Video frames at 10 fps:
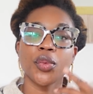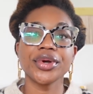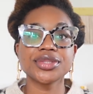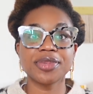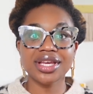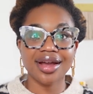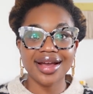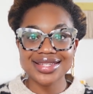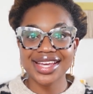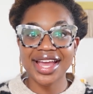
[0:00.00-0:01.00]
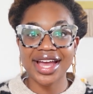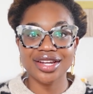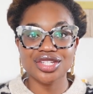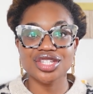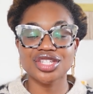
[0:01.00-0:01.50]
was because I
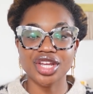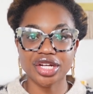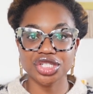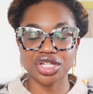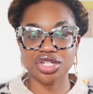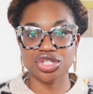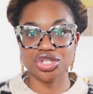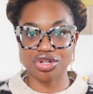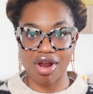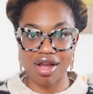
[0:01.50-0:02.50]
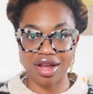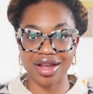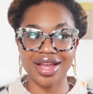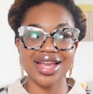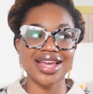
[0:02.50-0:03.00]
had such a strong